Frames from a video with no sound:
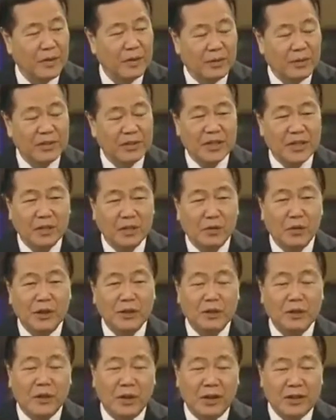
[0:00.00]
because they don't
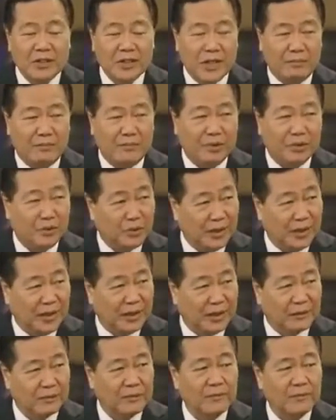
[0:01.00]
want to accept the ruling.